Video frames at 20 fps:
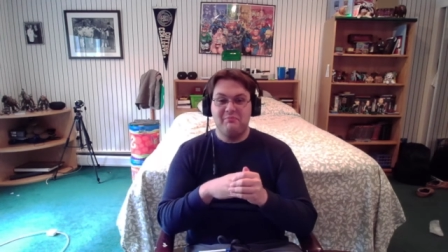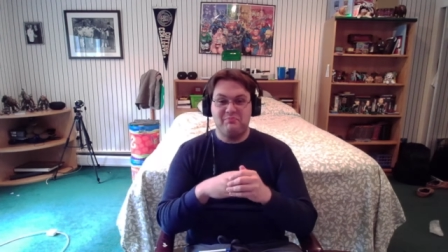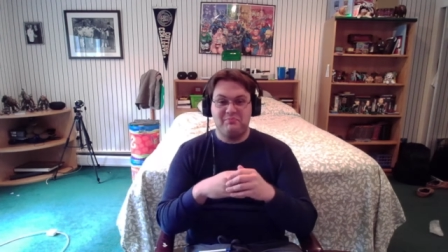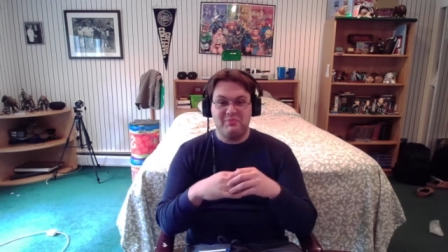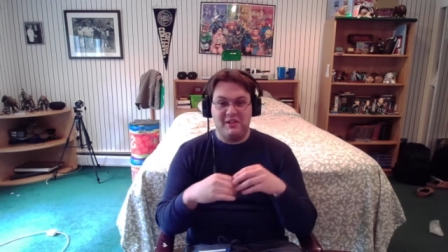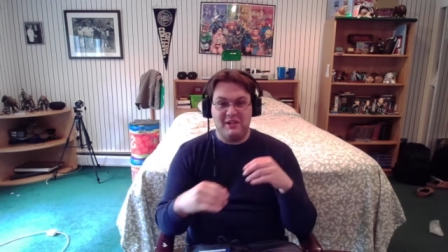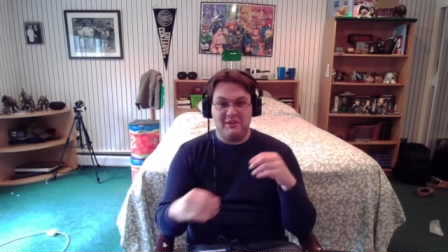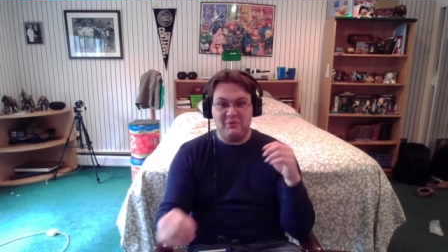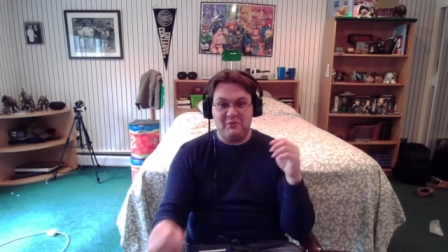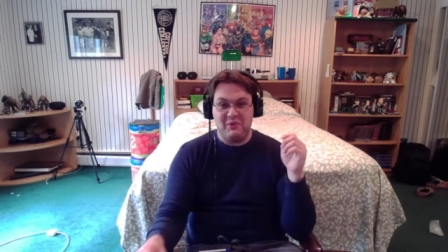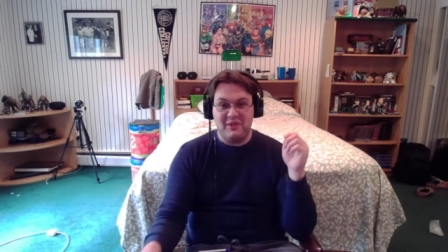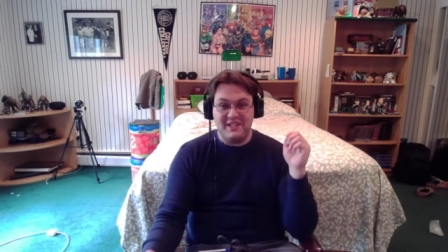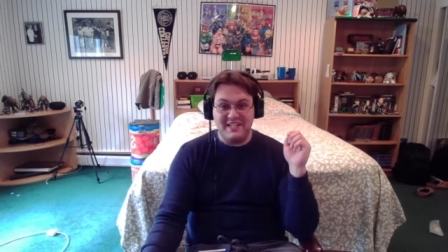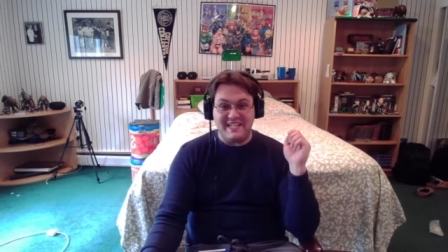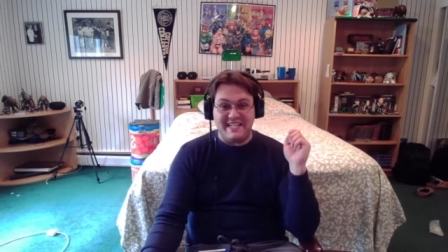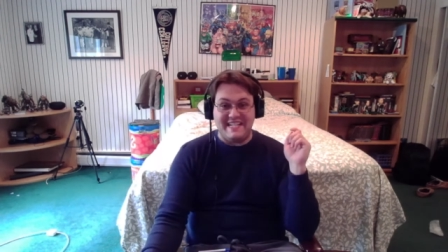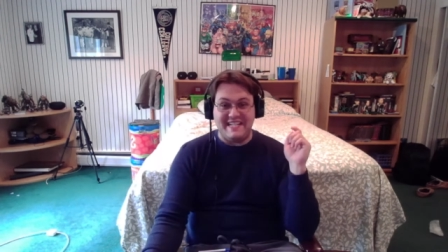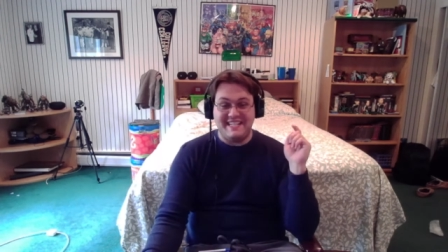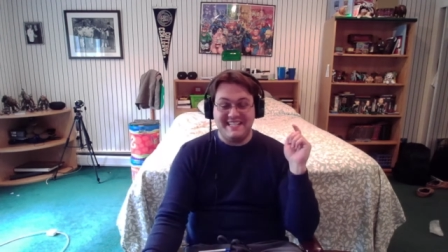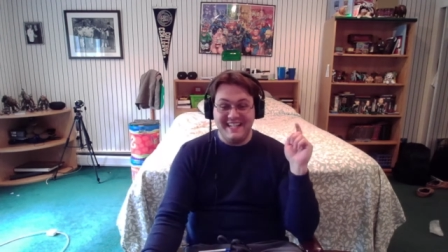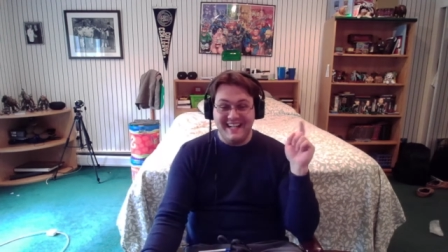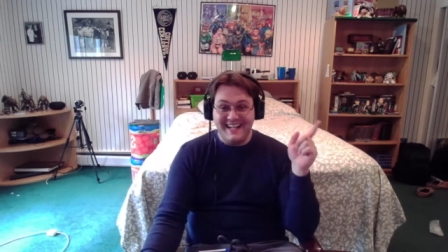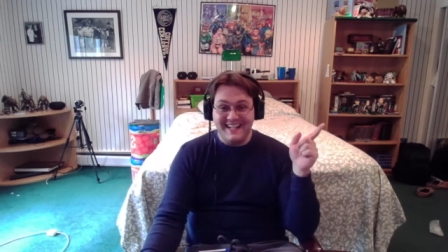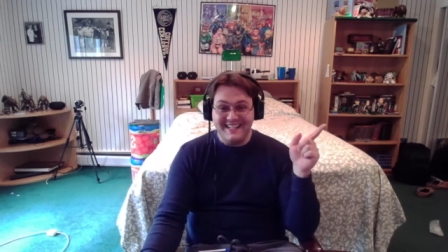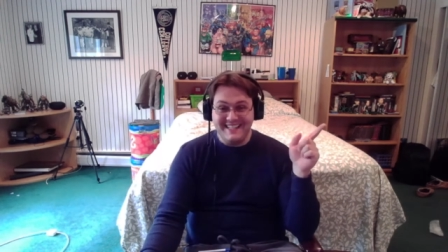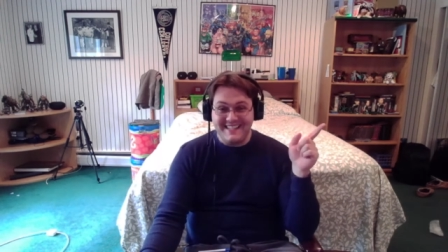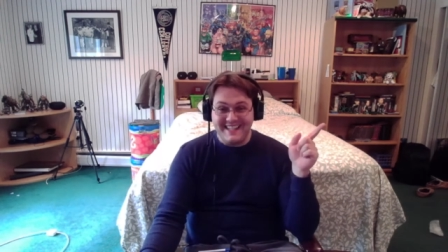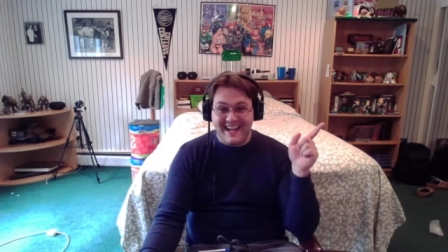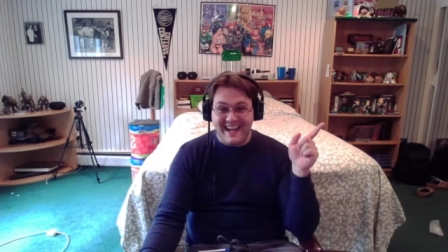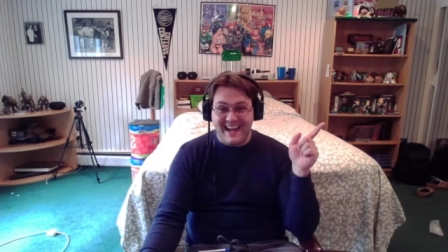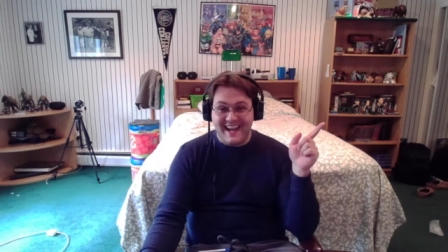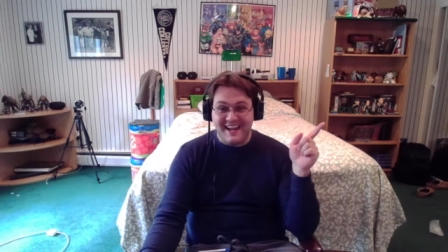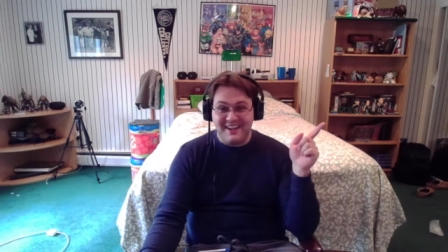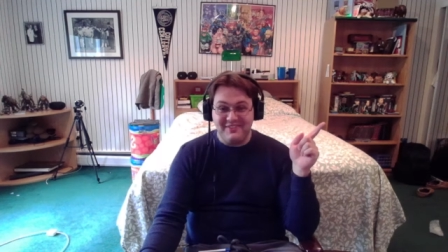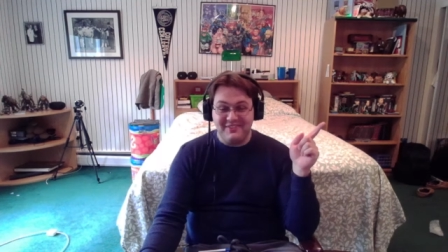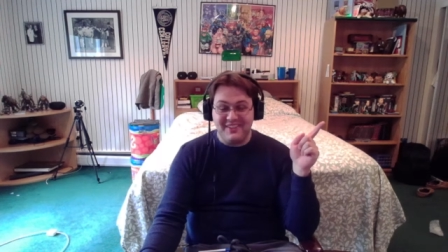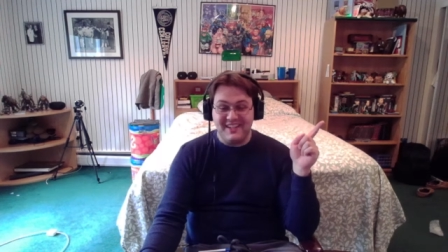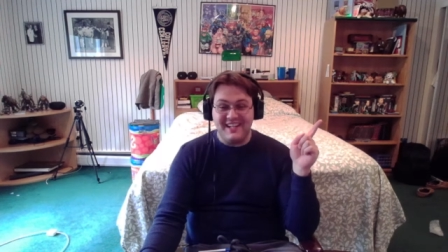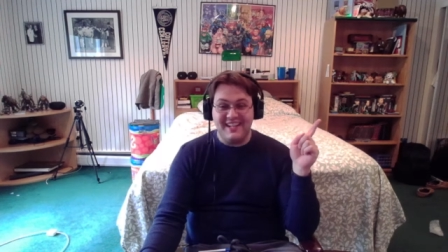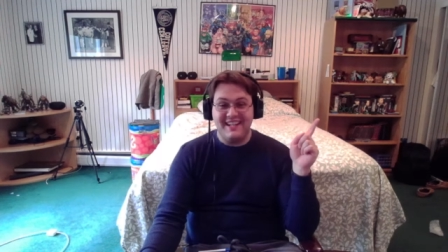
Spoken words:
But what he does have